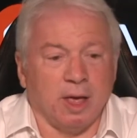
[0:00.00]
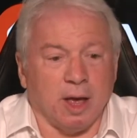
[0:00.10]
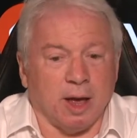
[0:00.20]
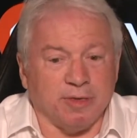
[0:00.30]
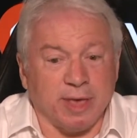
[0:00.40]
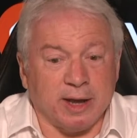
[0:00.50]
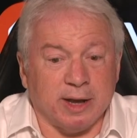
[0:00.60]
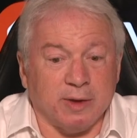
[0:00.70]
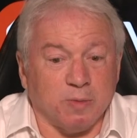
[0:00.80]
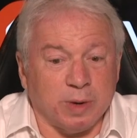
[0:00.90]

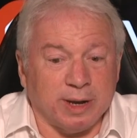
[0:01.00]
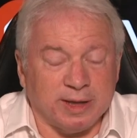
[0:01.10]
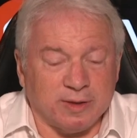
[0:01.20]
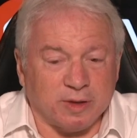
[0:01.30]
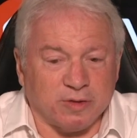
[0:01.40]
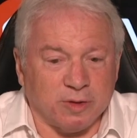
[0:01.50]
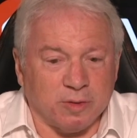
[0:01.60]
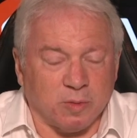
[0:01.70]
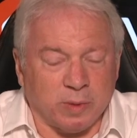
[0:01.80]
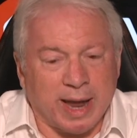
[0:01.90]
Secondly, we need
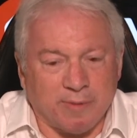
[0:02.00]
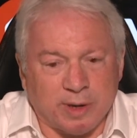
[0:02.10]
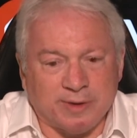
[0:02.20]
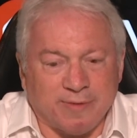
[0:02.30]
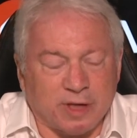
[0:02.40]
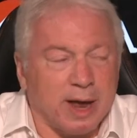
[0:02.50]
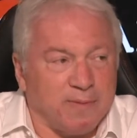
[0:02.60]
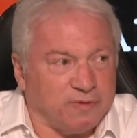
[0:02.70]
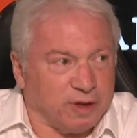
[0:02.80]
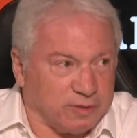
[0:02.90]
to have the
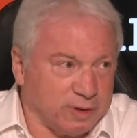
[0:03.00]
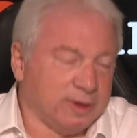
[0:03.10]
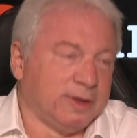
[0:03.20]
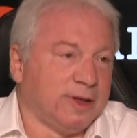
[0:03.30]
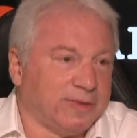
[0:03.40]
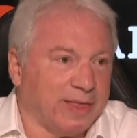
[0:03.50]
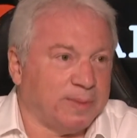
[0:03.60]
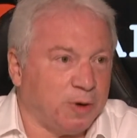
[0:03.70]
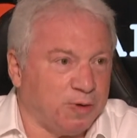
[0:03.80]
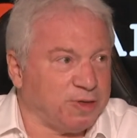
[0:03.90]
comfort that the
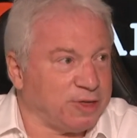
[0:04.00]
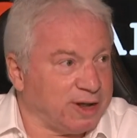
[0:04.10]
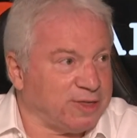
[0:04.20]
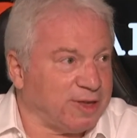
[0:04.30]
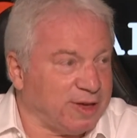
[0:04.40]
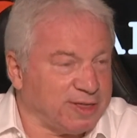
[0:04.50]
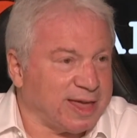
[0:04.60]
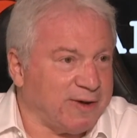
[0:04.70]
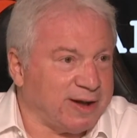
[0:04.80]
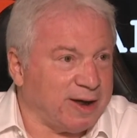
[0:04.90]
borrower's solicitor has
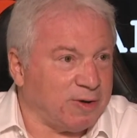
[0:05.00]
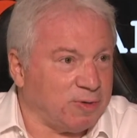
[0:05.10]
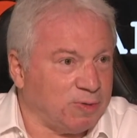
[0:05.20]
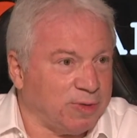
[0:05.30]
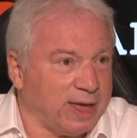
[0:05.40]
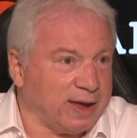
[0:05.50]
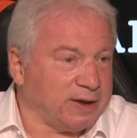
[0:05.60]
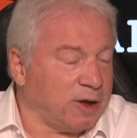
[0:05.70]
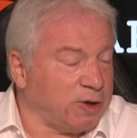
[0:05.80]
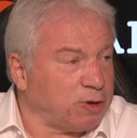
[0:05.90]
carried out all their
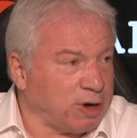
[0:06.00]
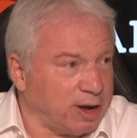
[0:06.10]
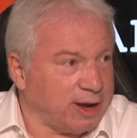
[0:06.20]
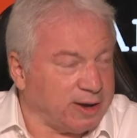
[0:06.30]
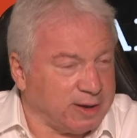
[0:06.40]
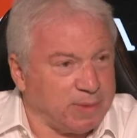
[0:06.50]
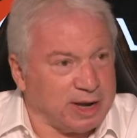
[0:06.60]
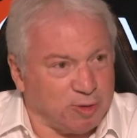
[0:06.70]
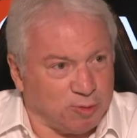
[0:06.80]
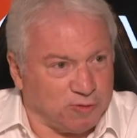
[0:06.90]
know your client and money
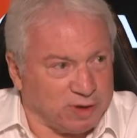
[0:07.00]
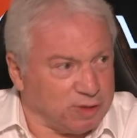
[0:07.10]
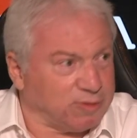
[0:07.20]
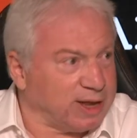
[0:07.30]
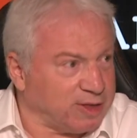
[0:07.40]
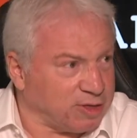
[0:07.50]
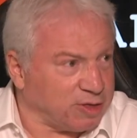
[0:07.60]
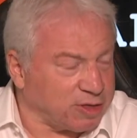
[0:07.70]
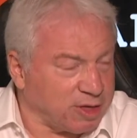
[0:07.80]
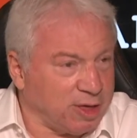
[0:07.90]
laundering due
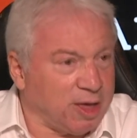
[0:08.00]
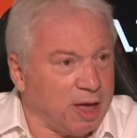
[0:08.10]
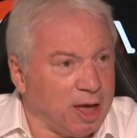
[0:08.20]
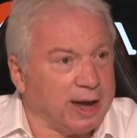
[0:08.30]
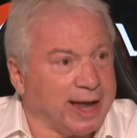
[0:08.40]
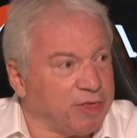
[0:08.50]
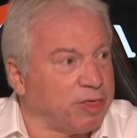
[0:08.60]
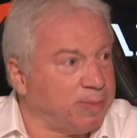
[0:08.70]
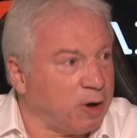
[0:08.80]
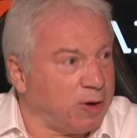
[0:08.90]
diligence against the
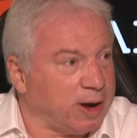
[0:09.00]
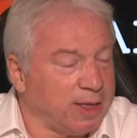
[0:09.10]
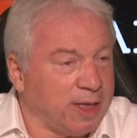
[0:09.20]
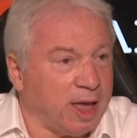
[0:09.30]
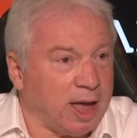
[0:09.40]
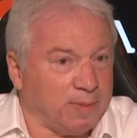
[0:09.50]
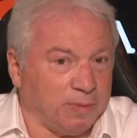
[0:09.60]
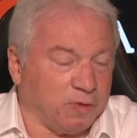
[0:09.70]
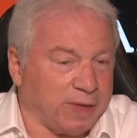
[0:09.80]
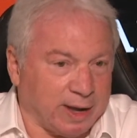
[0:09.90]
borrower, and
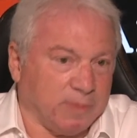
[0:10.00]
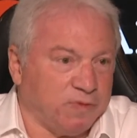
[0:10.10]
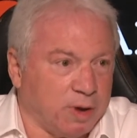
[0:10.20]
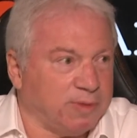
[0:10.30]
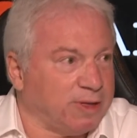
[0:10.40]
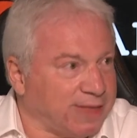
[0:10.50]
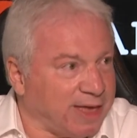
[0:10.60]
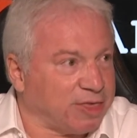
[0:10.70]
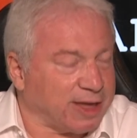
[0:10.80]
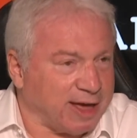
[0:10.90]
they confirm that that's
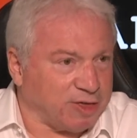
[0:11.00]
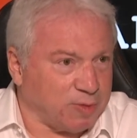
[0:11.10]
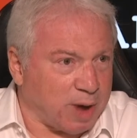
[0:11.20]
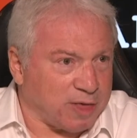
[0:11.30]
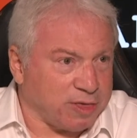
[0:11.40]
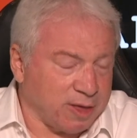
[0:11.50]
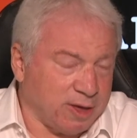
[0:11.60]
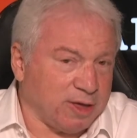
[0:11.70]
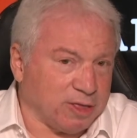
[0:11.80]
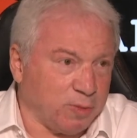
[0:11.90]
the case to us.
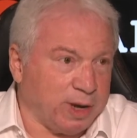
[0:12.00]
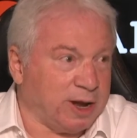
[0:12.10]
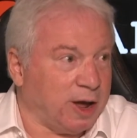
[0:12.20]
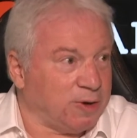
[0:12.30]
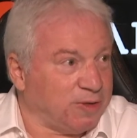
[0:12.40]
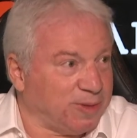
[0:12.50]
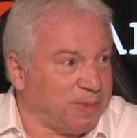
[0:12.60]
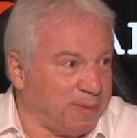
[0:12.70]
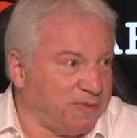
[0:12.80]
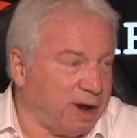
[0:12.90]
So we know that by
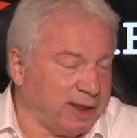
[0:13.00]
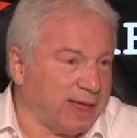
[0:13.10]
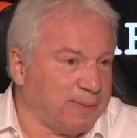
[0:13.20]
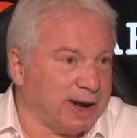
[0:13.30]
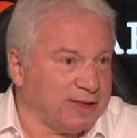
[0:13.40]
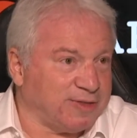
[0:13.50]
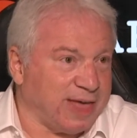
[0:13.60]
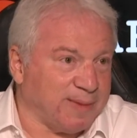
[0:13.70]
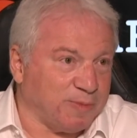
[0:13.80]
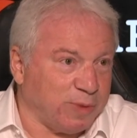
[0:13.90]
providing that money to
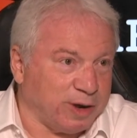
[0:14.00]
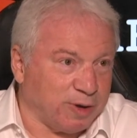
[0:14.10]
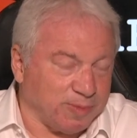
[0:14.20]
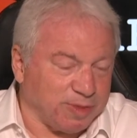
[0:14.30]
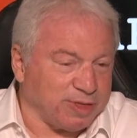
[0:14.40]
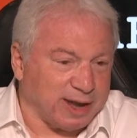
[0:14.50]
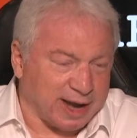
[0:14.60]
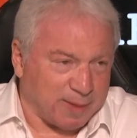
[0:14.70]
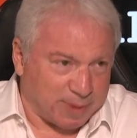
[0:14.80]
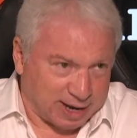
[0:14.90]
them, we're not sending
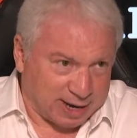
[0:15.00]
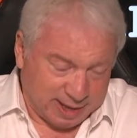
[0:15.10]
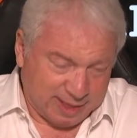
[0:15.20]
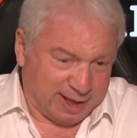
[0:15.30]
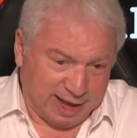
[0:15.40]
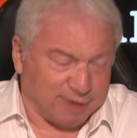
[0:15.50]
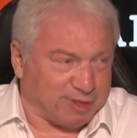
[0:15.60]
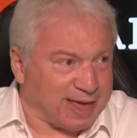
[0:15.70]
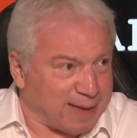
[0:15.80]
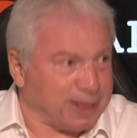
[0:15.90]
our money into
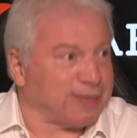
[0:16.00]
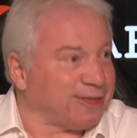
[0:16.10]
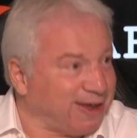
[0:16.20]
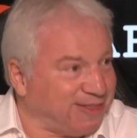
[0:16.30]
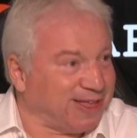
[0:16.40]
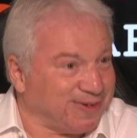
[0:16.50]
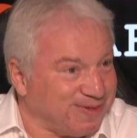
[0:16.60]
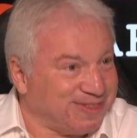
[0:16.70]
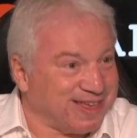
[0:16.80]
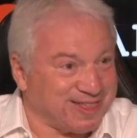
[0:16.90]
the abyss, and that
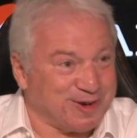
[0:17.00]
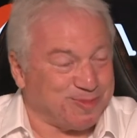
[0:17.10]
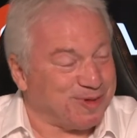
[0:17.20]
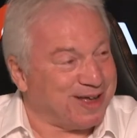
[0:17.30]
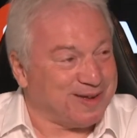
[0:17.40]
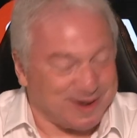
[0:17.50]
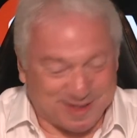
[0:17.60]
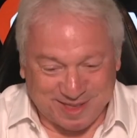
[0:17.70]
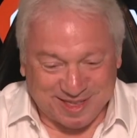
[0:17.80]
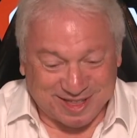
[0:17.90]
there's
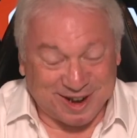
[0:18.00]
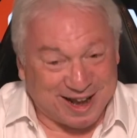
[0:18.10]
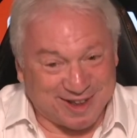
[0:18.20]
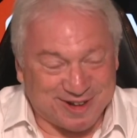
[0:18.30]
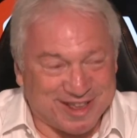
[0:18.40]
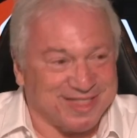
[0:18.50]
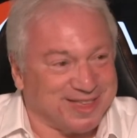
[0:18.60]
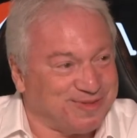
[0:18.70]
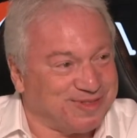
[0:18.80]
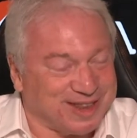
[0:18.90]
the likelihood is that
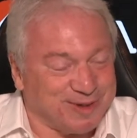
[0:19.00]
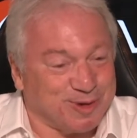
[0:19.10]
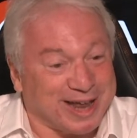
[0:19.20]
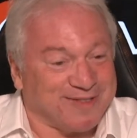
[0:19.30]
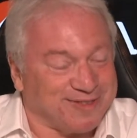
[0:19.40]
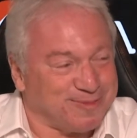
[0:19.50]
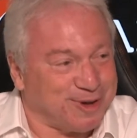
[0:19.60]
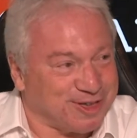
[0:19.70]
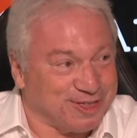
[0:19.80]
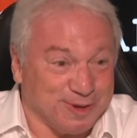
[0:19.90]
it will get to the
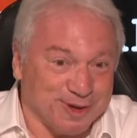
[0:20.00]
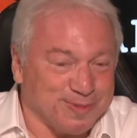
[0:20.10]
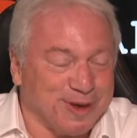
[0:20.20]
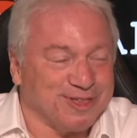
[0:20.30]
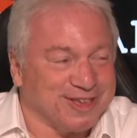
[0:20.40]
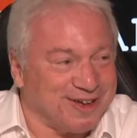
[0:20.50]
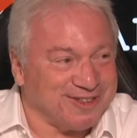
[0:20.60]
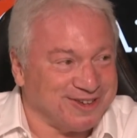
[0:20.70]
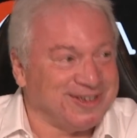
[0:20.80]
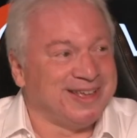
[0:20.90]
person who it's supposed to go
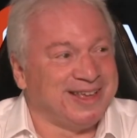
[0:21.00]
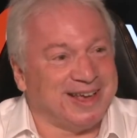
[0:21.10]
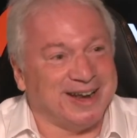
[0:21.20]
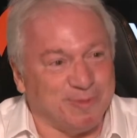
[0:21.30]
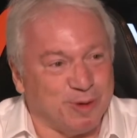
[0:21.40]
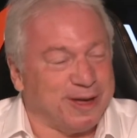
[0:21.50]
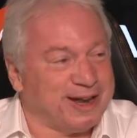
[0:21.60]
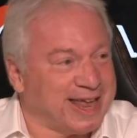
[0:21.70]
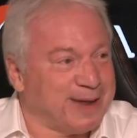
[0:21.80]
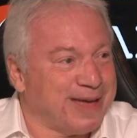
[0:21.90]
to, and then we'll be able to
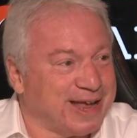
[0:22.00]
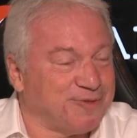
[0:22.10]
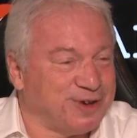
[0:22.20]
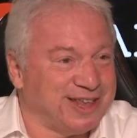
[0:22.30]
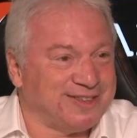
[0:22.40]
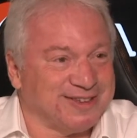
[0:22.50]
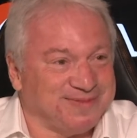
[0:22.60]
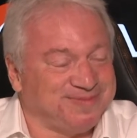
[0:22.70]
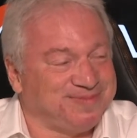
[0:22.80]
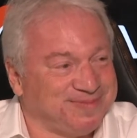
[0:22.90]
get it back if we need to,
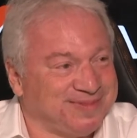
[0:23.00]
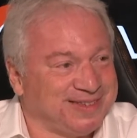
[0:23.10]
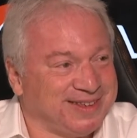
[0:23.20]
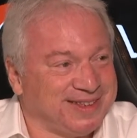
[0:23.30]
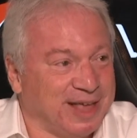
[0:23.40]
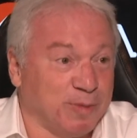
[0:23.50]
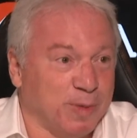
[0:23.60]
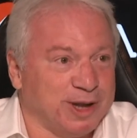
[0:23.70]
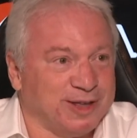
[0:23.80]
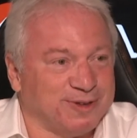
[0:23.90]
when we
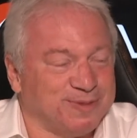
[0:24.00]
need to.